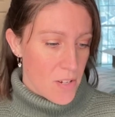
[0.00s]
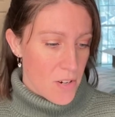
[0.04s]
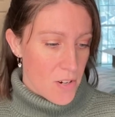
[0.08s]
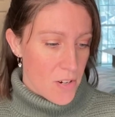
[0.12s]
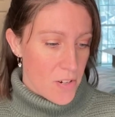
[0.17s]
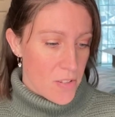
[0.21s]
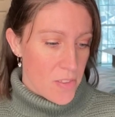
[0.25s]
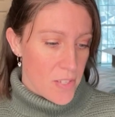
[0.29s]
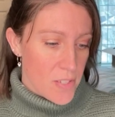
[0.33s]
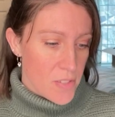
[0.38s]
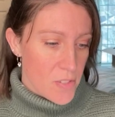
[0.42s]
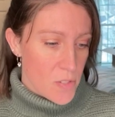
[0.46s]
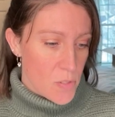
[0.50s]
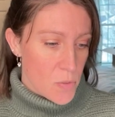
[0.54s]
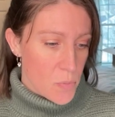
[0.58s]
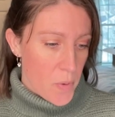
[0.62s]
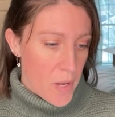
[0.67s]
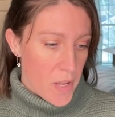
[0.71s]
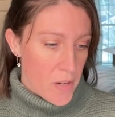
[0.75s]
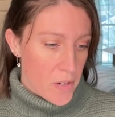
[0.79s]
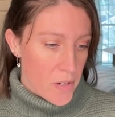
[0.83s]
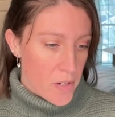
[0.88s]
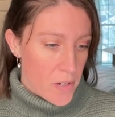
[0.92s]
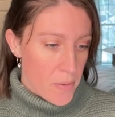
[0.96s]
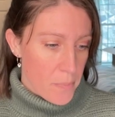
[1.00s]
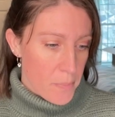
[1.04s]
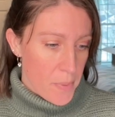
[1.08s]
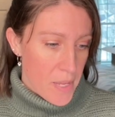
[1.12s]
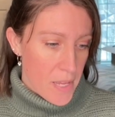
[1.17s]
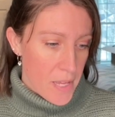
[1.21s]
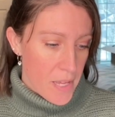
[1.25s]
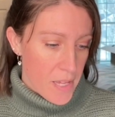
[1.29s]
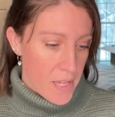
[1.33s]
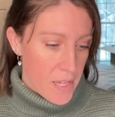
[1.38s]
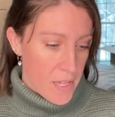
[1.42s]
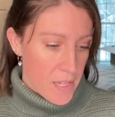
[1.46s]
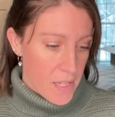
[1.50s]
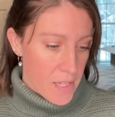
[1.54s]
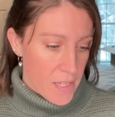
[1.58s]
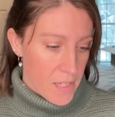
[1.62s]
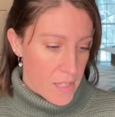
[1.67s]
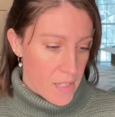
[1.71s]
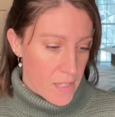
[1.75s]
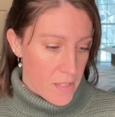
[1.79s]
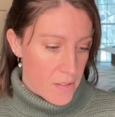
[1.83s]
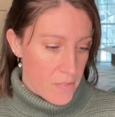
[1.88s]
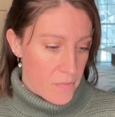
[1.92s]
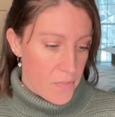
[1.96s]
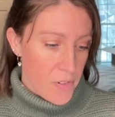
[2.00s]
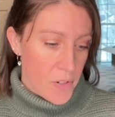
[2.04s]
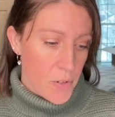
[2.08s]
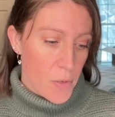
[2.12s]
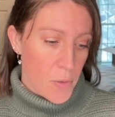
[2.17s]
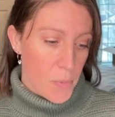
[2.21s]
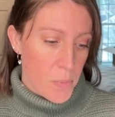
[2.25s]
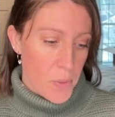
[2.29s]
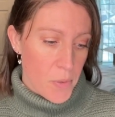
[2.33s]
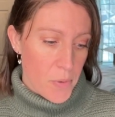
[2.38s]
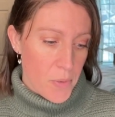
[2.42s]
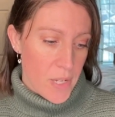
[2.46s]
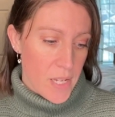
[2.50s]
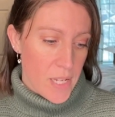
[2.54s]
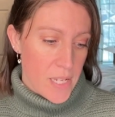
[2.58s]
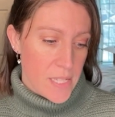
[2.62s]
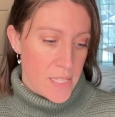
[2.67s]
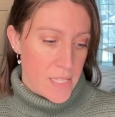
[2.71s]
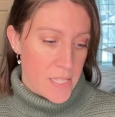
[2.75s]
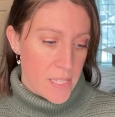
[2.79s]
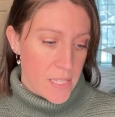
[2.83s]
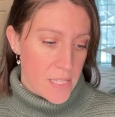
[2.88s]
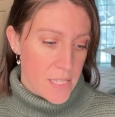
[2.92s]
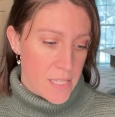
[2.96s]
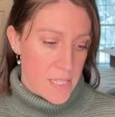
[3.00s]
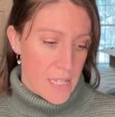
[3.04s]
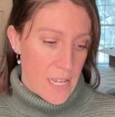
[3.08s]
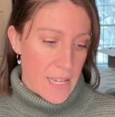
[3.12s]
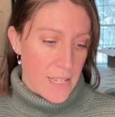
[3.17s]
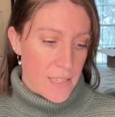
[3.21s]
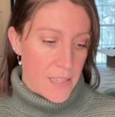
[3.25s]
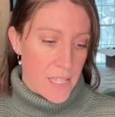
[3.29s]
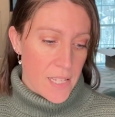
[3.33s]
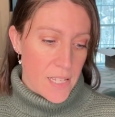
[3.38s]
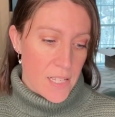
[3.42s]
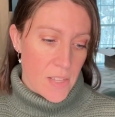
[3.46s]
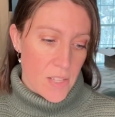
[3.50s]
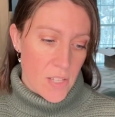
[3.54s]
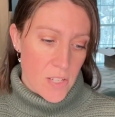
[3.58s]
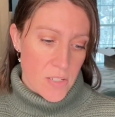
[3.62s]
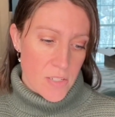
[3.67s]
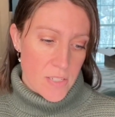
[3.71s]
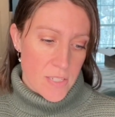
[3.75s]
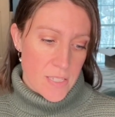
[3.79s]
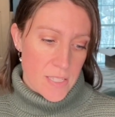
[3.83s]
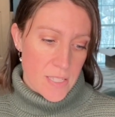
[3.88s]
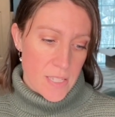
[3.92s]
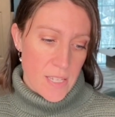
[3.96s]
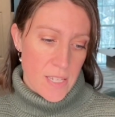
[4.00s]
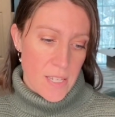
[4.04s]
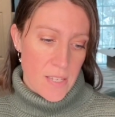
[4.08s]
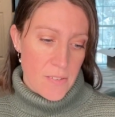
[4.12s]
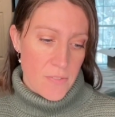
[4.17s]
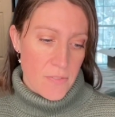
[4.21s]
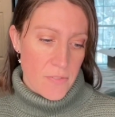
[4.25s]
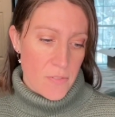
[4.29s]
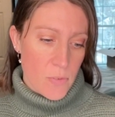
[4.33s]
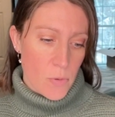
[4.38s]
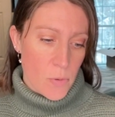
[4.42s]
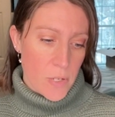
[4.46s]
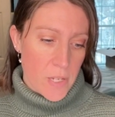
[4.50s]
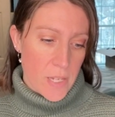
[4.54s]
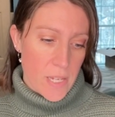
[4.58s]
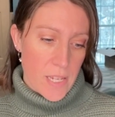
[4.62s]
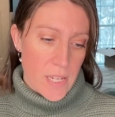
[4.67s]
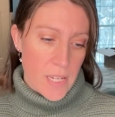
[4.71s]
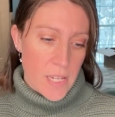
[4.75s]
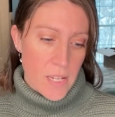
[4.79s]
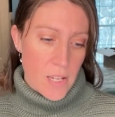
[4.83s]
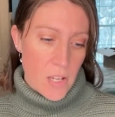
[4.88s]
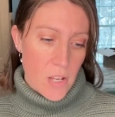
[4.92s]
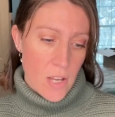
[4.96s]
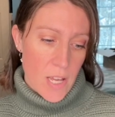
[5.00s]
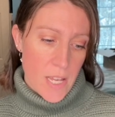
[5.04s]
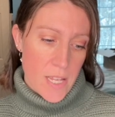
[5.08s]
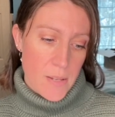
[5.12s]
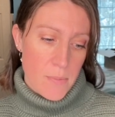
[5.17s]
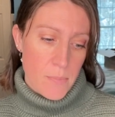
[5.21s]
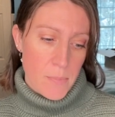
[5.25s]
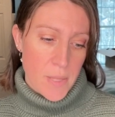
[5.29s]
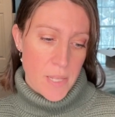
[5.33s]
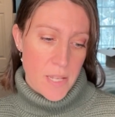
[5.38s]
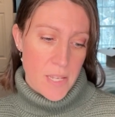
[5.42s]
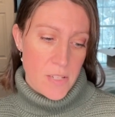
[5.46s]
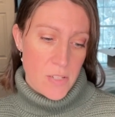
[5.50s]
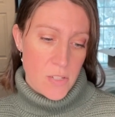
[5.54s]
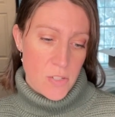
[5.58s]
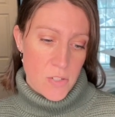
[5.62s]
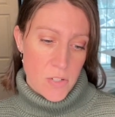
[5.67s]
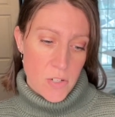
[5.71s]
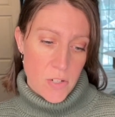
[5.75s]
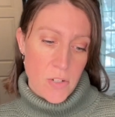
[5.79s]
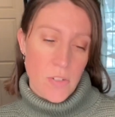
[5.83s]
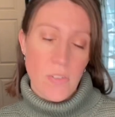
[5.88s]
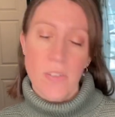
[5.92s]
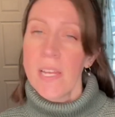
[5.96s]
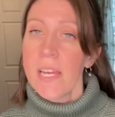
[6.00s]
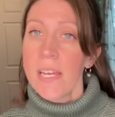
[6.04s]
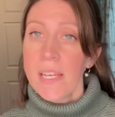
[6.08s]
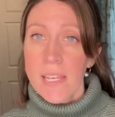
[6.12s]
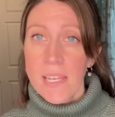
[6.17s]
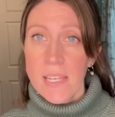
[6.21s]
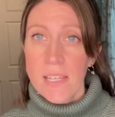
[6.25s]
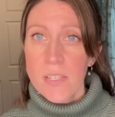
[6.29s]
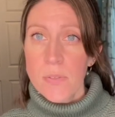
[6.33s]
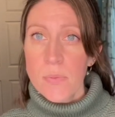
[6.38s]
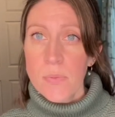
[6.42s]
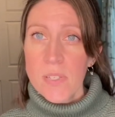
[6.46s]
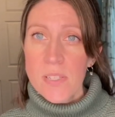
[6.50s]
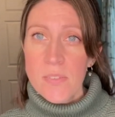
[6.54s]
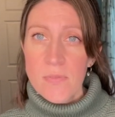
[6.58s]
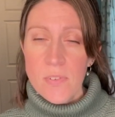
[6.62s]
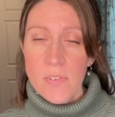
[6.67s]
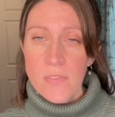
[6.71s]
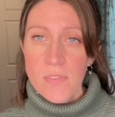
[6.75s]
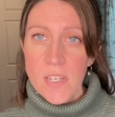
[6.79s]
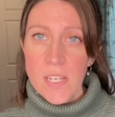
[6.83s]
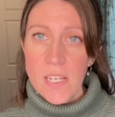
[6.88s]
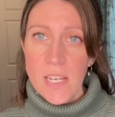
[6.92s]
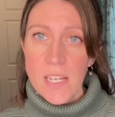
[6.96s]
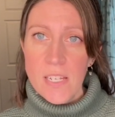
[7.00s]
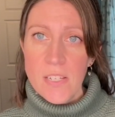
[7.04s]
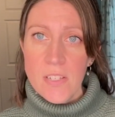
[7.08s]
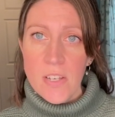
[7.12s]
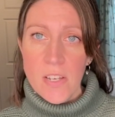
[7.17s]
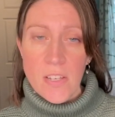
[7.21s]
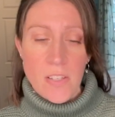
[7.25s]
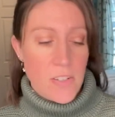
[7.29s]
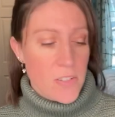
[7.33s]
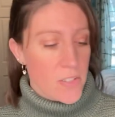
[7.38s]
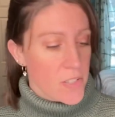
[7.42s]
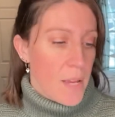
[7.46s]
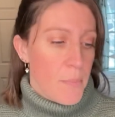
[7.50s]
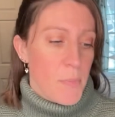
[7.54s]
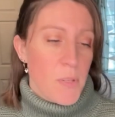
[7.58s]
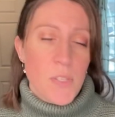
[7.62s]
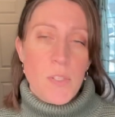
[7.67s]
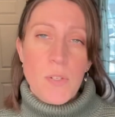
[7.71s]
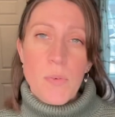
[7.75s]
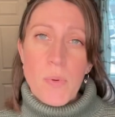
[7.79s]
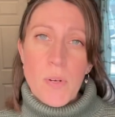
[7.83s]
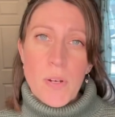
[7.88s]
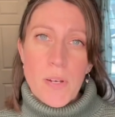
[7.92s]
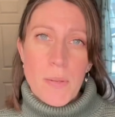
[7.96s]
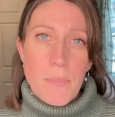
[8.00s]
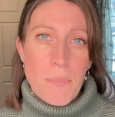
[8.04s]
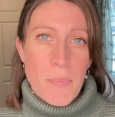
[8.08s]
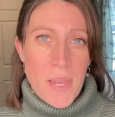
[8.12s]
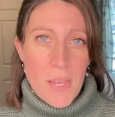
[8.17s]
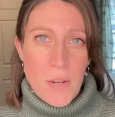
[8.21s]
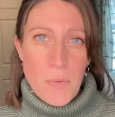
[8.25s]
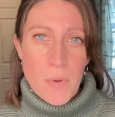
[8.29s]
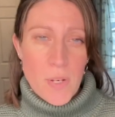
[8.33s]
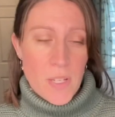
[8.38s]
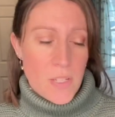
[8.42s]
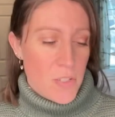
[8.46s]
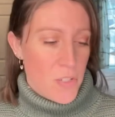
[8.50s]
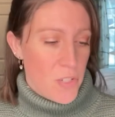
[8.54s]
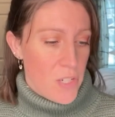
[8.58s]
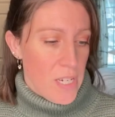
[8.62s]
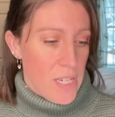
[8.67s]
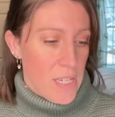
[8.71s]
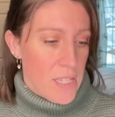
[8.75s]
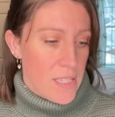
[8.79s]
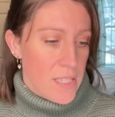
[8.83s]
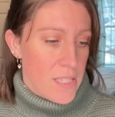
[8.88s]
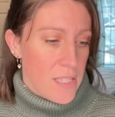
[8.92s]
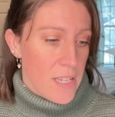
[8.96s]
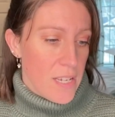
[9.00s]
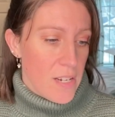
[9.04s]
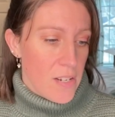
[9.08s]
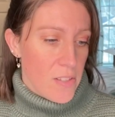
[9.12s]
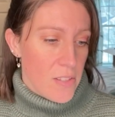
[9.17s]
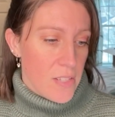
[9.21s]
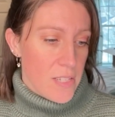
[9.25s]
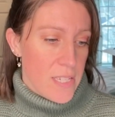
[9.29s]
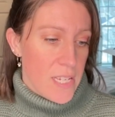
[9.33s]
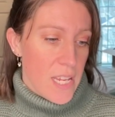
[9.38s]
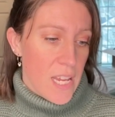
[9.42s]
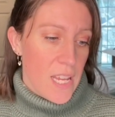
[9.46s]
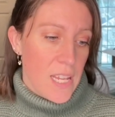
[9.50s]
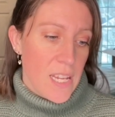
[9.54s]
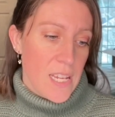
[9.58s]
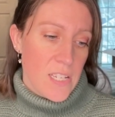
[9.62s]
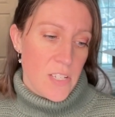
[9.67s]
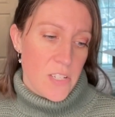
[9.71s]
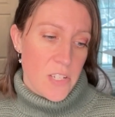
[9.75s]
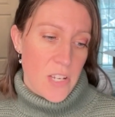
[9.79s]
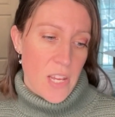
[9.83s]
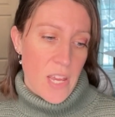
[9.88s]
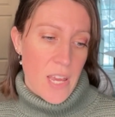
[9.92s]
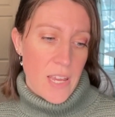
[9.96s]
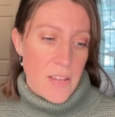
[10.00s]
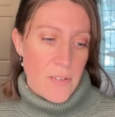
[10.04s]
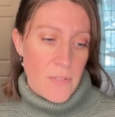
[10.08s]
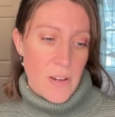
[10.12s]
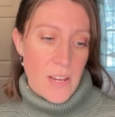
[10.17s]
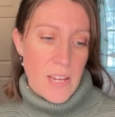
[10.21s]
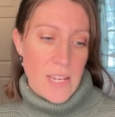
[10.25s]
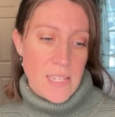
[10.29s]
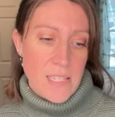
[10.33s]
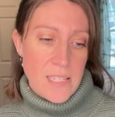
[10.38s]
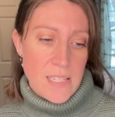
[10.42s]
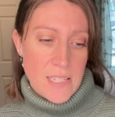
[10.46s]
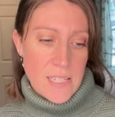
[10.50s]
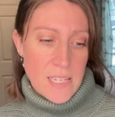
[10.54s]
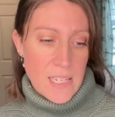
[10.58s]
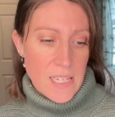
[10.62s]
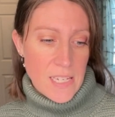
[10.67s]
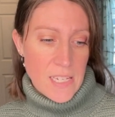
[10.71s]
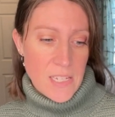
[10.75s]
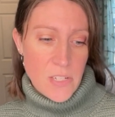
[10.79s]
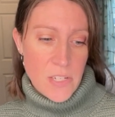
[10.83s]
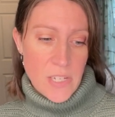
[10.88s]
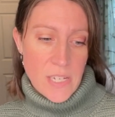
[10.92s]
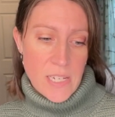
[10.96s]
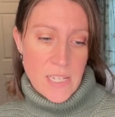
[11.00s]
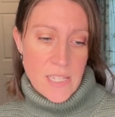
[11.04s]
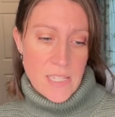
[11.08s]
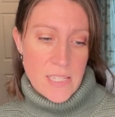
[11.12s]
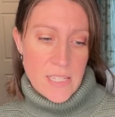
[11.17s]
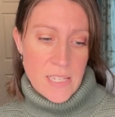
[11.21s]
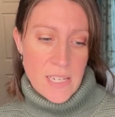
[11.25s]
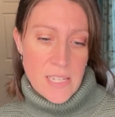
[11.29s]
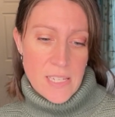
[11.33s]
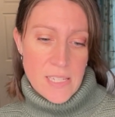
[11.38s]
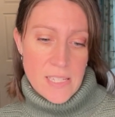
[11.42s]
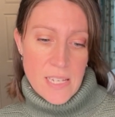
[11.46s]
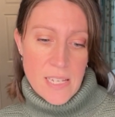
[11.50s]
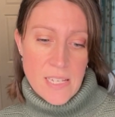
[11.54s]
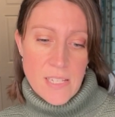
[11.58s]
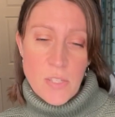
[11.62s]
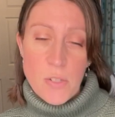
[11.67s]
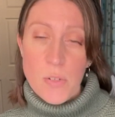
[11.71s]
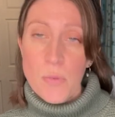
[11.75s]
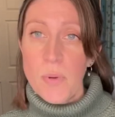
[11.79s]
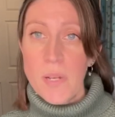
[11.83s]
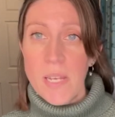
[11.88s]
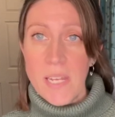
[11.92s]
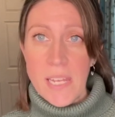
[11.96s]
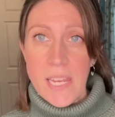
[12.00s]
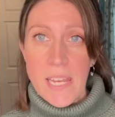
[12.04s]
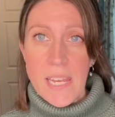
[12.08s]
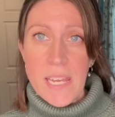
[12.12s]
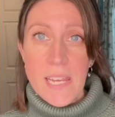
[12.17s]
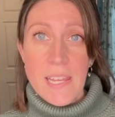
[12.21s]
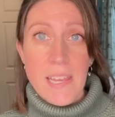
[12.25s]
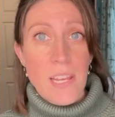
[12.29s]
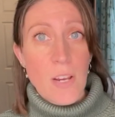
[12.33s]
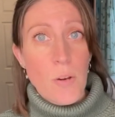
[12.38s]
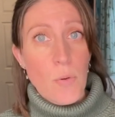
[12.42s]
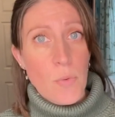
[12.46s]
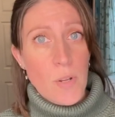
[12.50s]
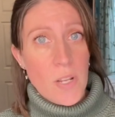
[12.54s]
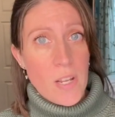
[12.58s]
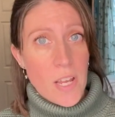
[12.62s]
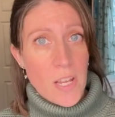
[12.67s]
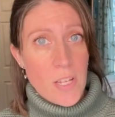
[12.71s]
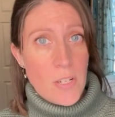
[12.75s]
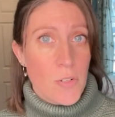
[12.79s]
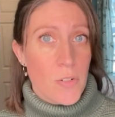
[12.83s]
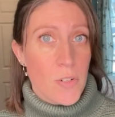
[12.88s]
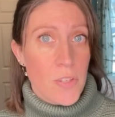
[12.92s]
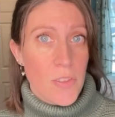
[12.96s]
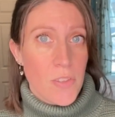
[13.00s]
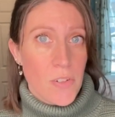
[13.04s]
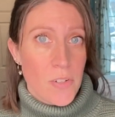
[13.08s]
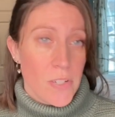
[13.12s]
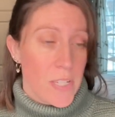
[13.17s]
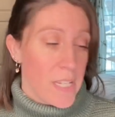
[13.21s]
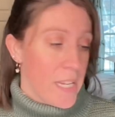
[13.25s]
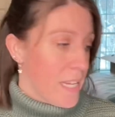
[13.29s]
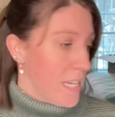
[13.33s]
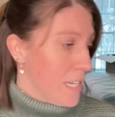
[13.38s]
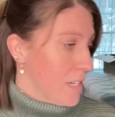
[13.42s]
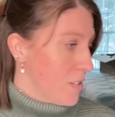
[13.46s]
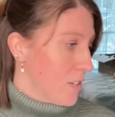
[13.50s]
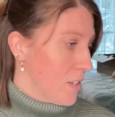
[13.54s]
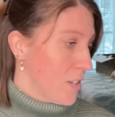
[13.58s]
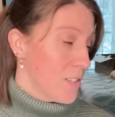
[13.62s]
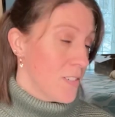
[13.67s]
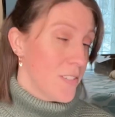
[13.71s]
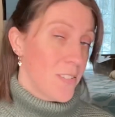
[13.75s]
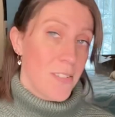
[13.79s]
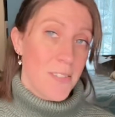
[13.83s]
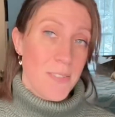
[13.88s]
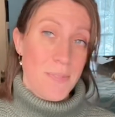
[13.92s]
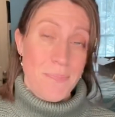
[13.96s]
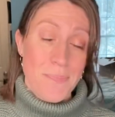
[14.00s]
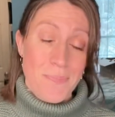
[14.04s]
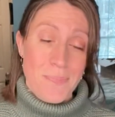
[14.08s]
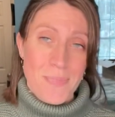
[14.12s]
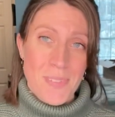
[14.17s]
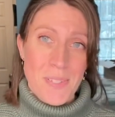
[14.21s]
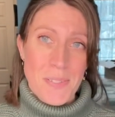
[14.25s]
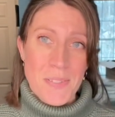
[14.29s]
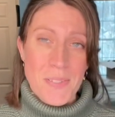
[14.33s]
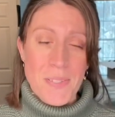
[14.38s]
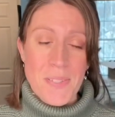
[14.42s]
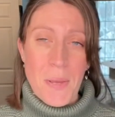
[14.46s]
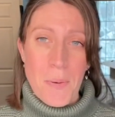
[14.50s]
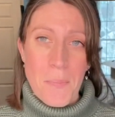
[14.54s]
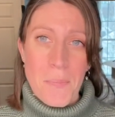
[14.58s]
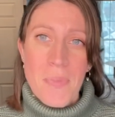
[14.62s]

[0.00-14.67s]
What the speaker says: are this sweater by Vero Moda. It's the Styla long sleeve organic cotton blend turtleneck, and this one is $59. I'm also wearing Madewell jeans. They are the 10-inch high-rise skinny jeans in size 28, and they are $138. So